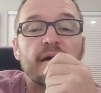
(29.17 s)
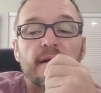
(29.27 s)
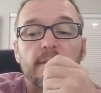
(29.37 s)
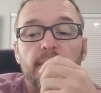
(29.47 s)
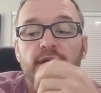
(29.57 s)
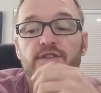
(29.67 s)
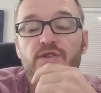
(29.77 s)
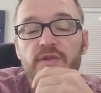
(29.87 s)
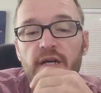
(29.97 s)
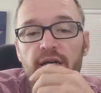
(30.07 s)
um, as
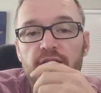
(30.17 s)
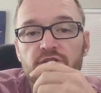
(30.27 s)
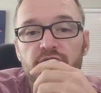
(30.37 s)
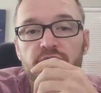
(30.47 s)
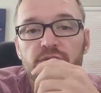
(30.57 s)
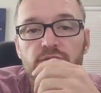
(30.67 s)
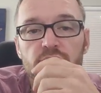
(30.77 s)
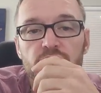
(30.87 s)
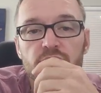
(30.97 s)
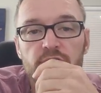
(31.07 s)
you guys
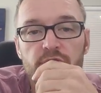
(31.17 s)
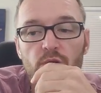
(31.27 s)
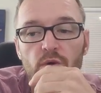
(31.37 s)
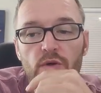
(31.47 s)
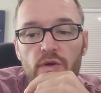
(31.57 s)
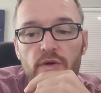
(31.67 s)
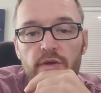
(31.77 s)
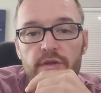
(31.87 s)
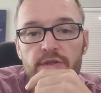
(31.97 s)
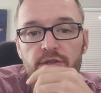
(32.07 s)
choose
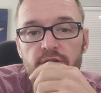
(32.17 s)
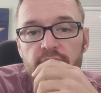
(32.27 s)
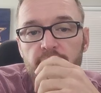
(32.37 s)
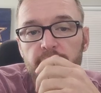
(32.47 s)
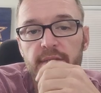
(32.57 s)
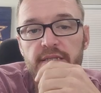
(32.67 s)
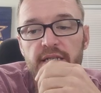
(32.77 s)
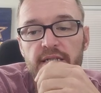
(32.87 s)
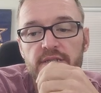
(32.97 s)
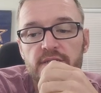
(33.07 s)
your insurance
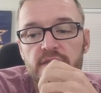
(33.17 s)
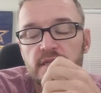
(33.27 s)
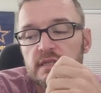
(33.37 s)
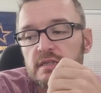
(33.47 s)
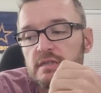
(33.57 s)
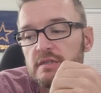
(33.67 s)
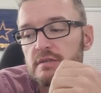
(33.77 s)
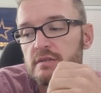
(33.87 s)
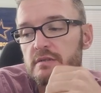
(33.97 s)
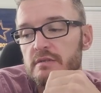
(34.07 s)
companies,
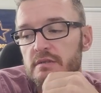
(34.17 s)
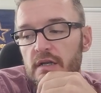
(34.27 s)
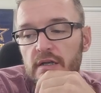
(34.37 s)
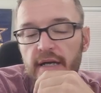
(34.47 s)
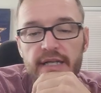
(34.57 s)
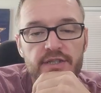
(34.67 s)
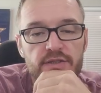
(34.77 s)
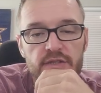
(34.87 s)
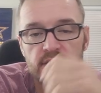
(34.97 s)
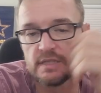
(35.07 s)
agencies, uh,
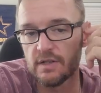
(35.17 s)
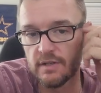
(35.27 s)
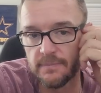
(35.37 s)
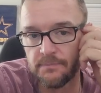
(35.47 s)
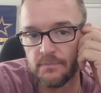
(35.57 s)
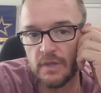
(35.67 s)
agents, etc.